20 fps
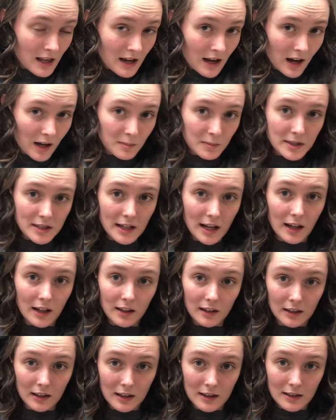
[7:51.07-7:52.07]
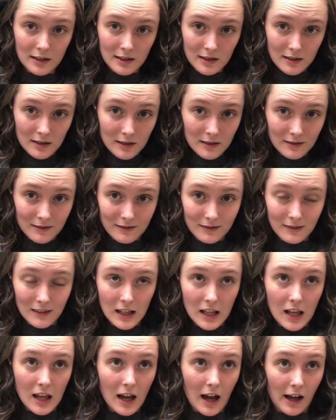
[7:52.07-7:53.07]
I'm saying this
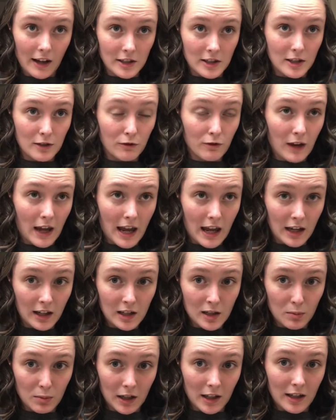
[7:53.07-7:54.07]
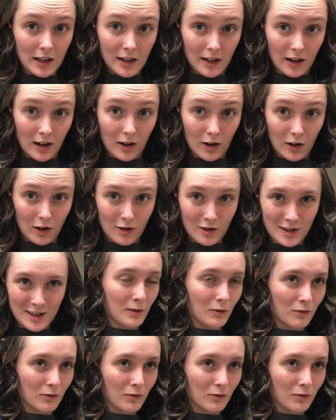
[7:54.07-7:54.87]
as if anybody cares.